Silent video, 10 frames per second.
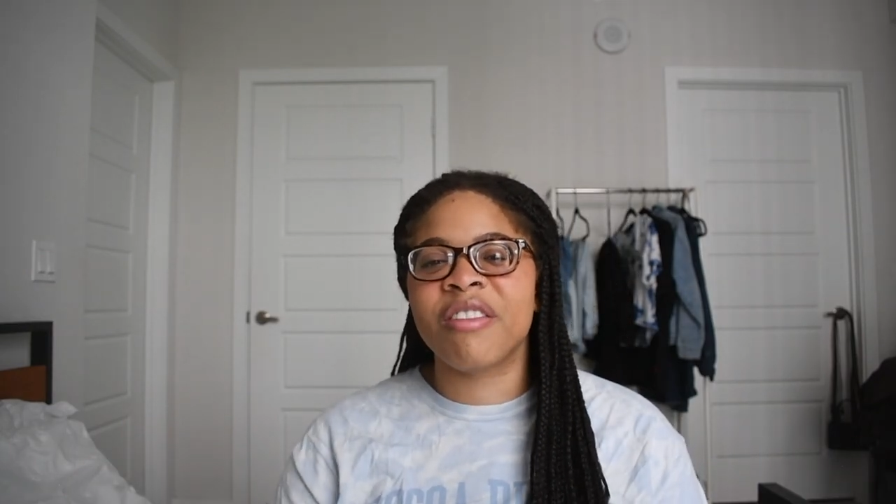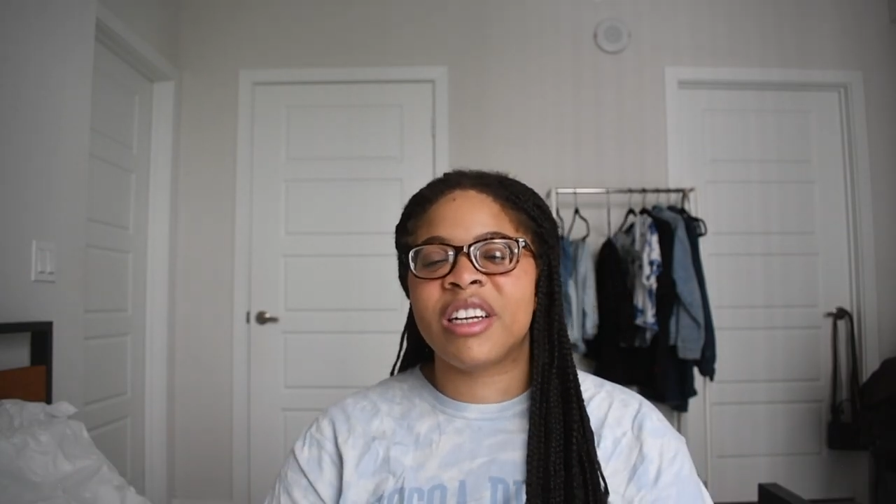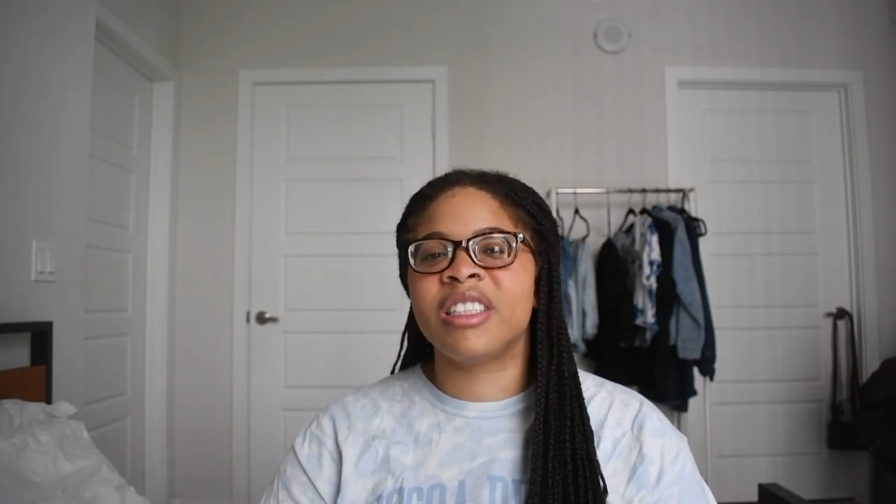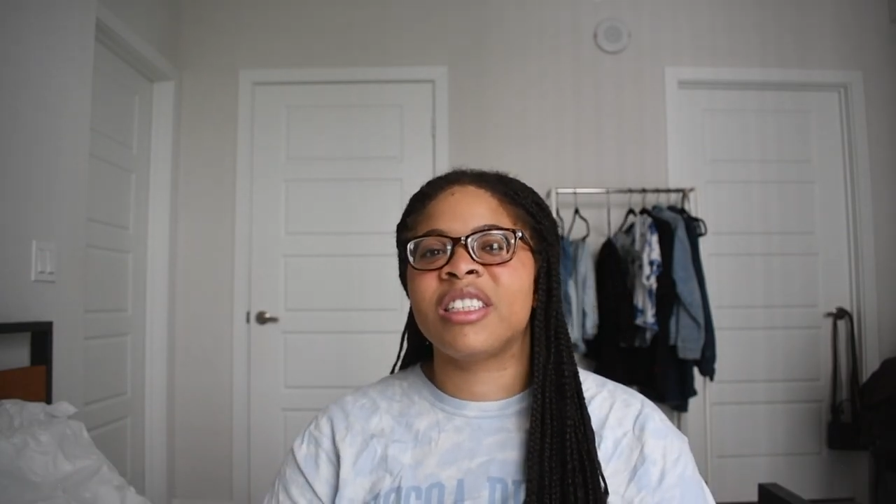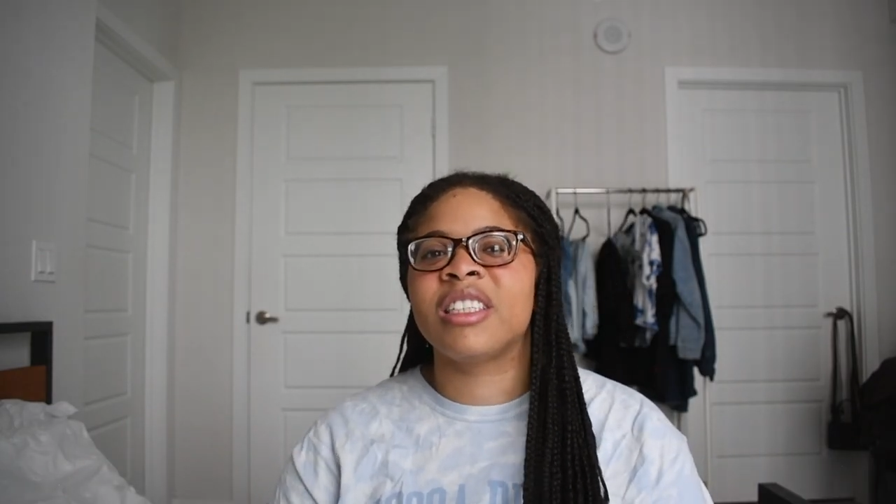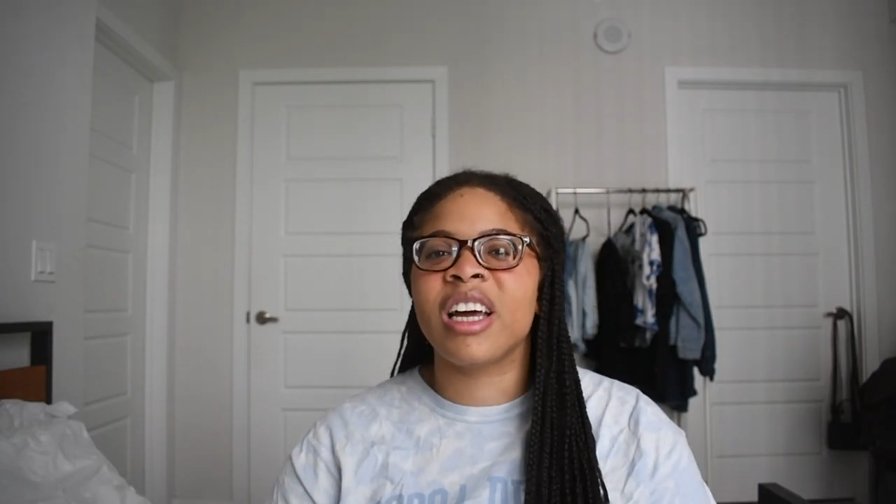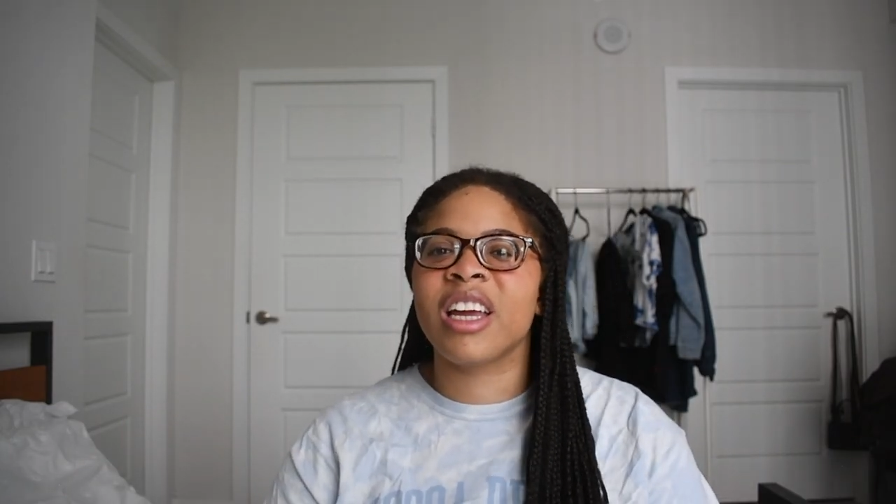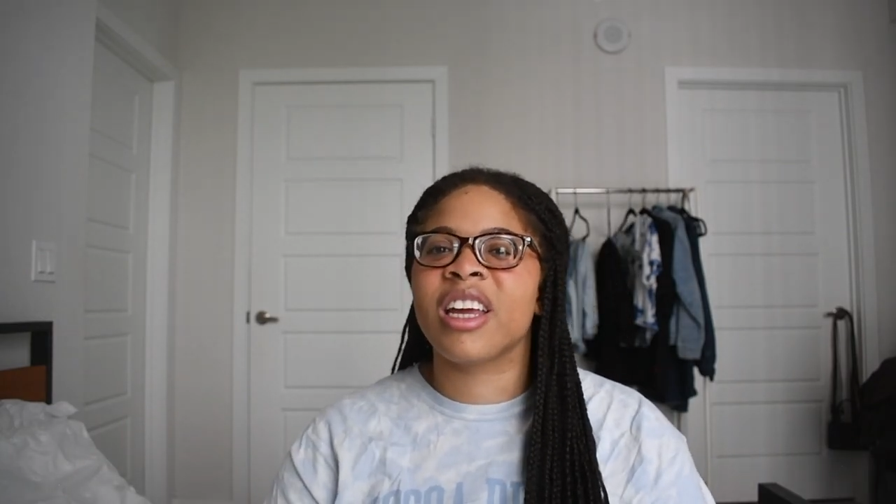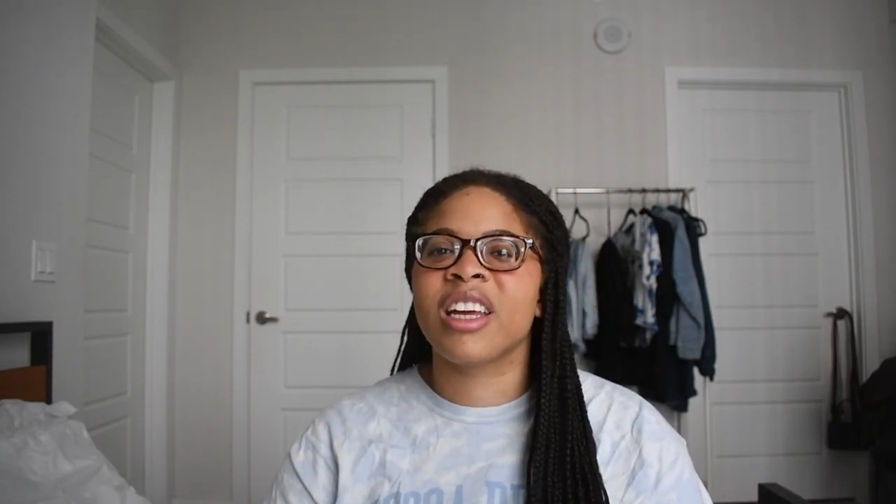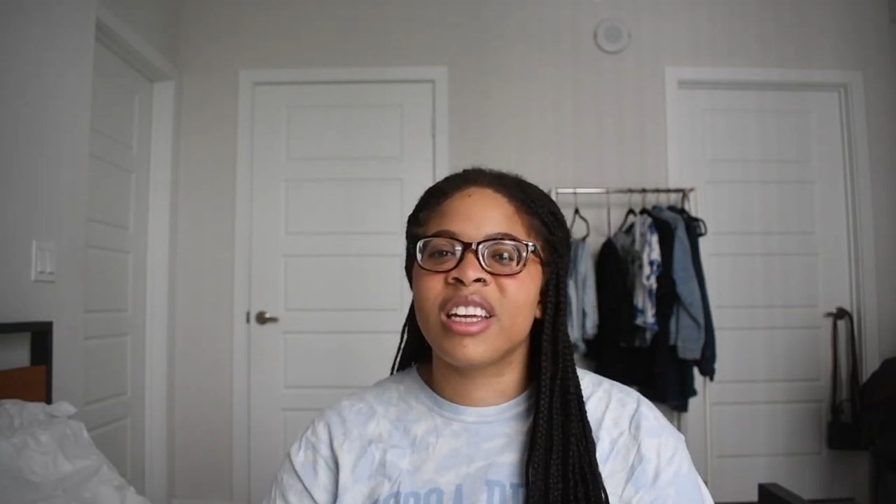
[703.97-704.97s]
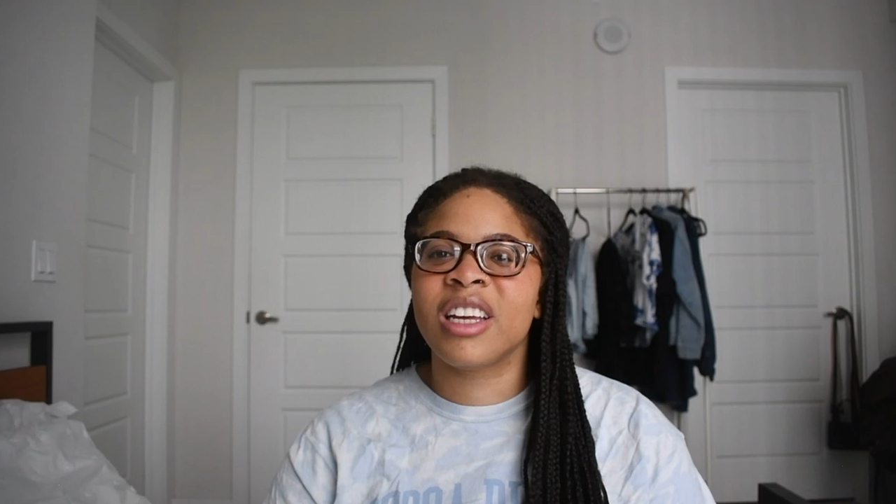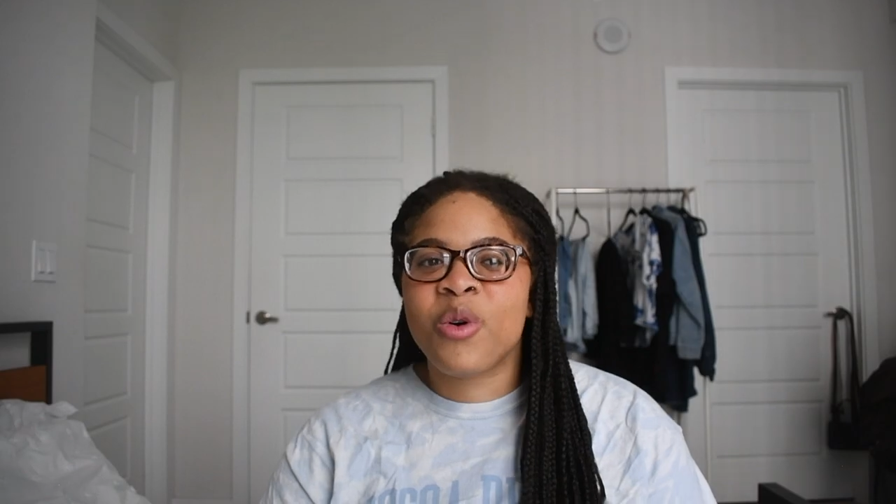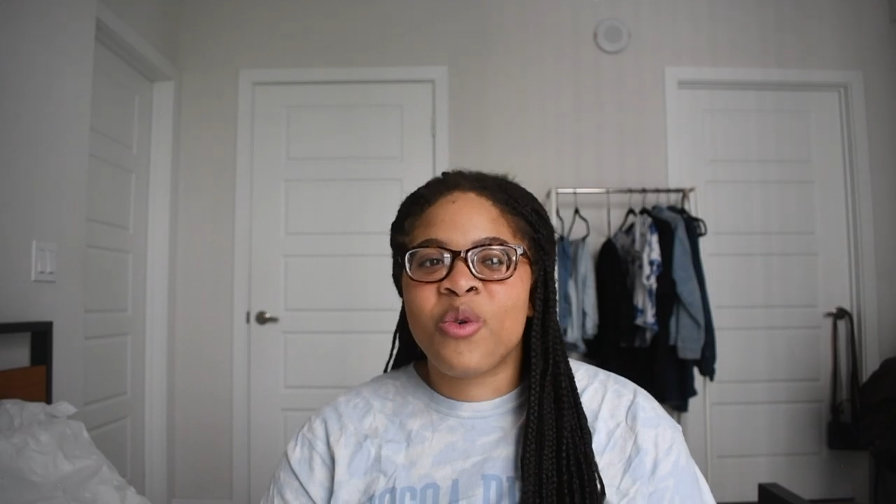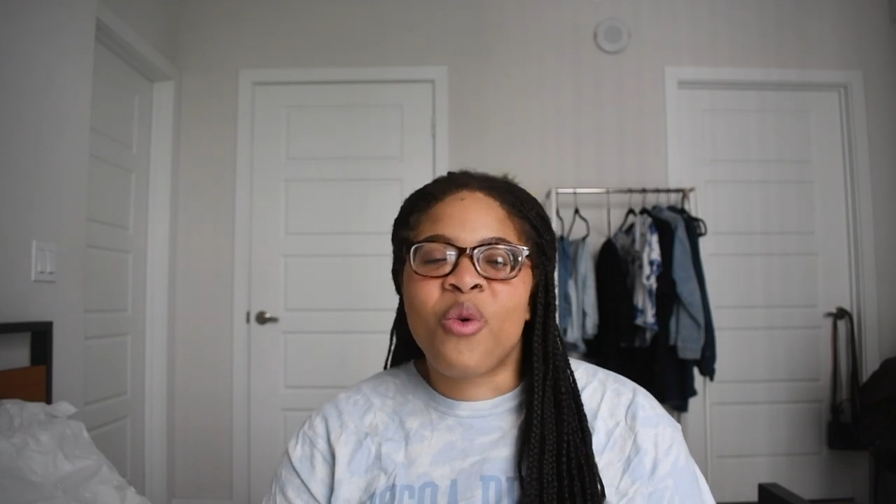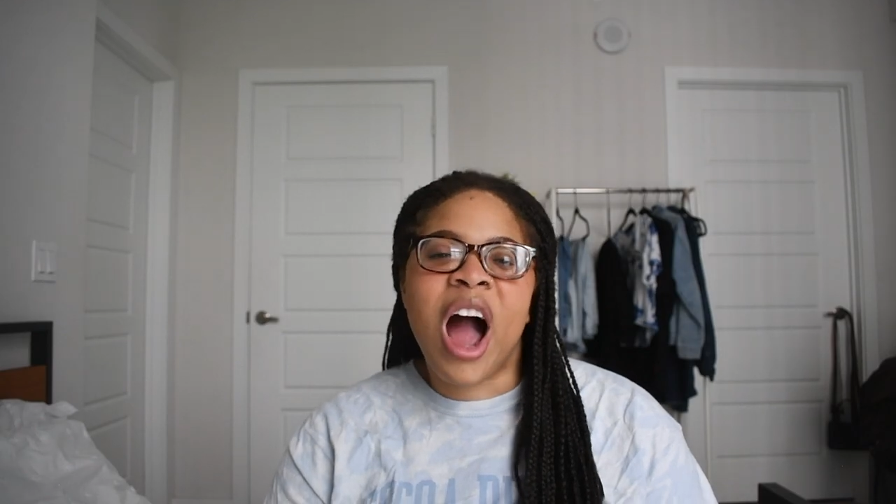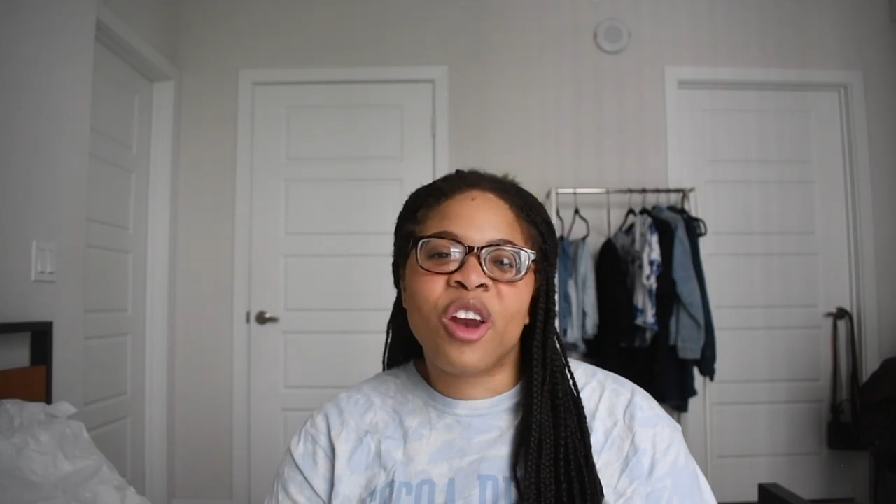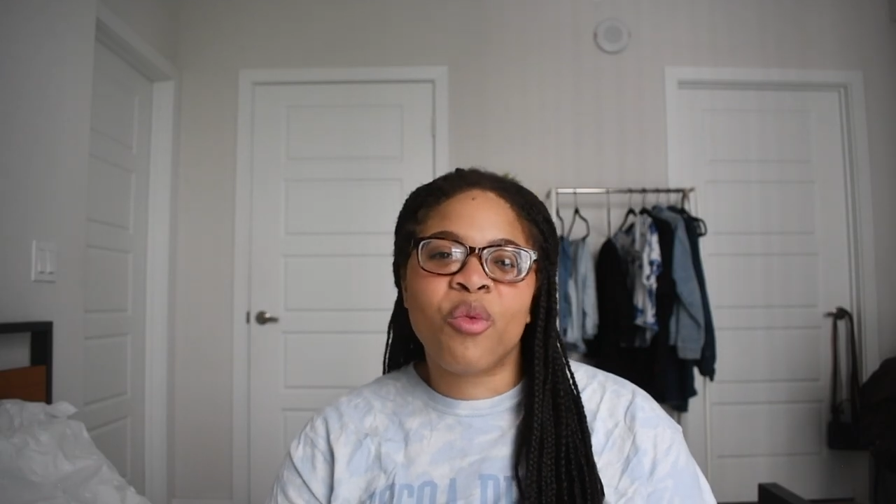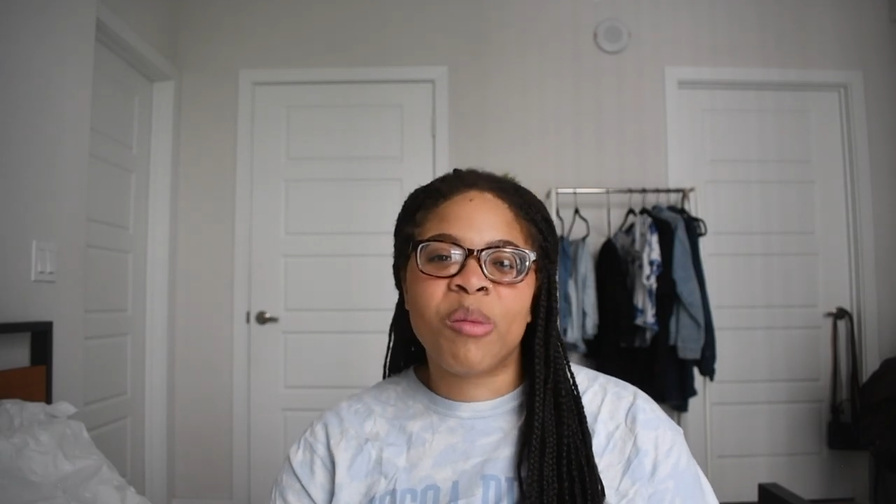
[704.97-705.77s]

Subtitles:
And it's just like, why do